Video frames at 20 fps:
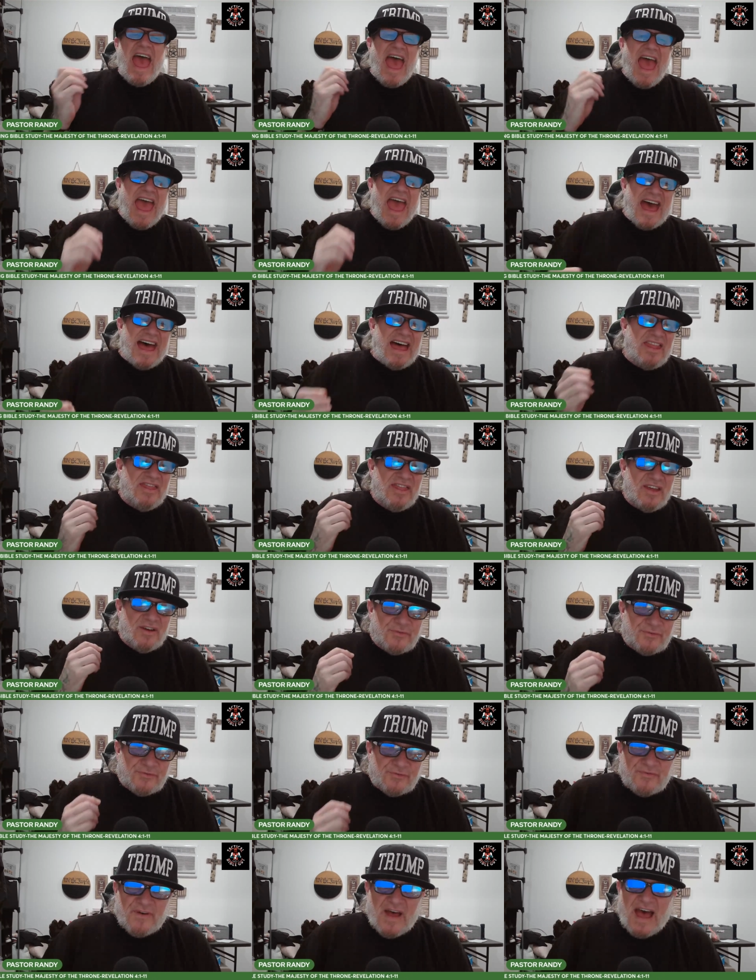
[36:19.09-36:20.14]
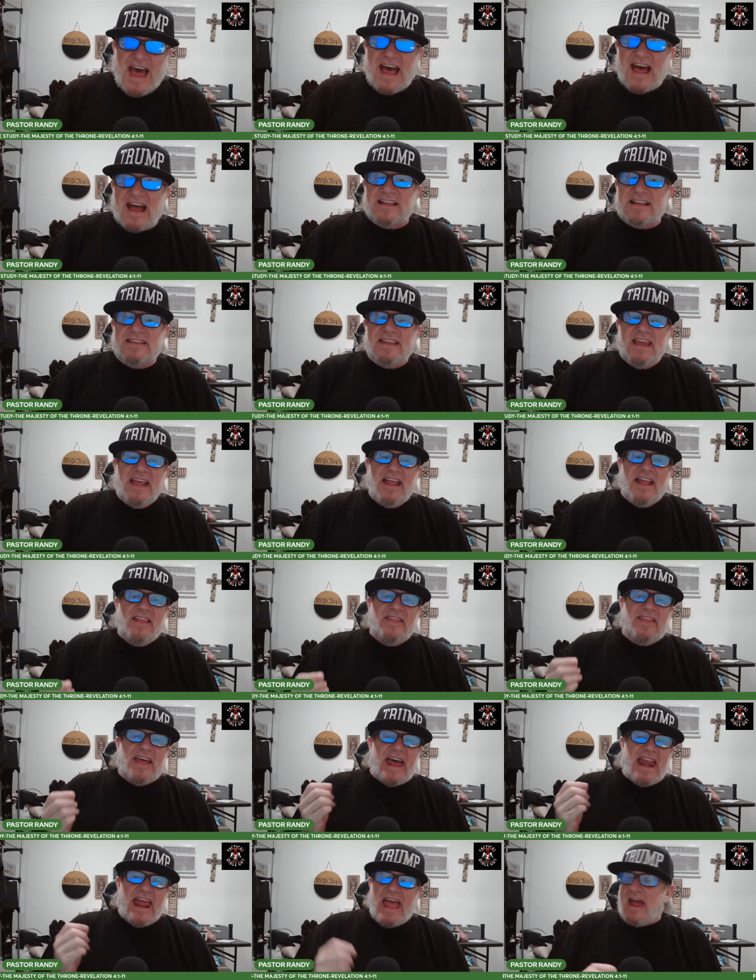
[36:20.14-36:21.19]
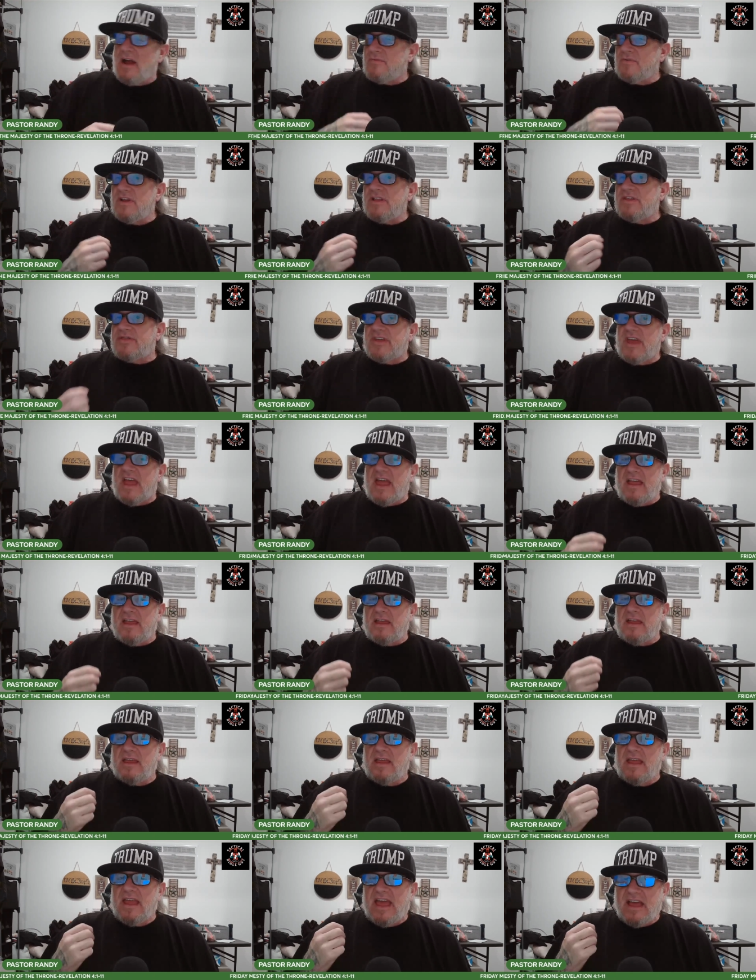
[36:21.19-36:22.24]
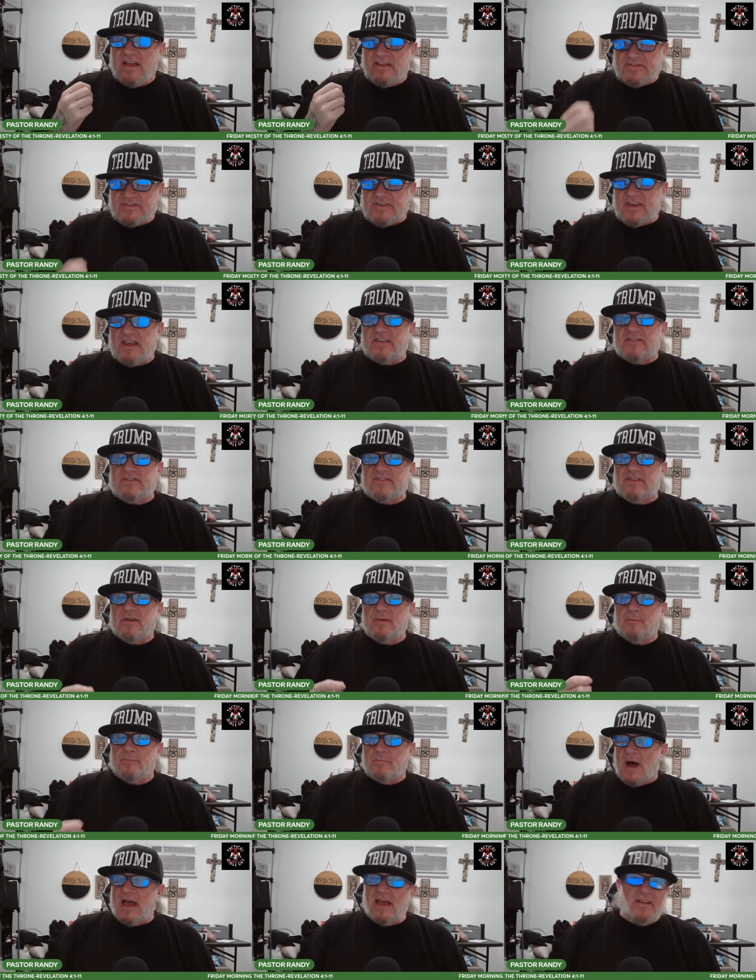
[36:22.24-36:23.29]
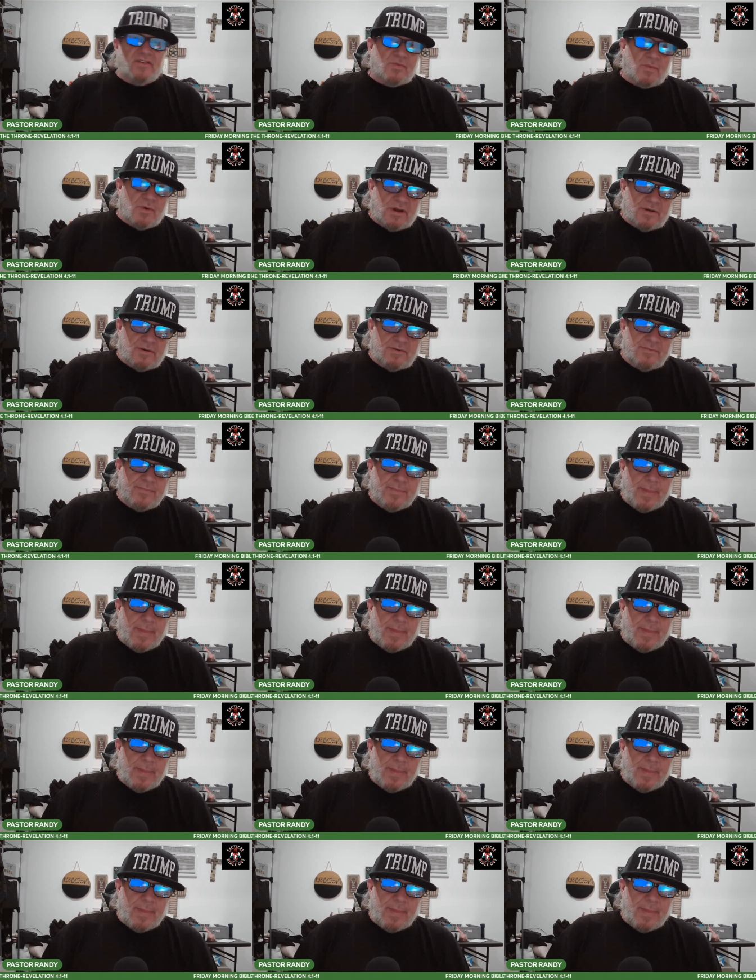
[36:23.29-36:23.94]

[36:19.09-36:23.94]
and the fact that everything exists by his will,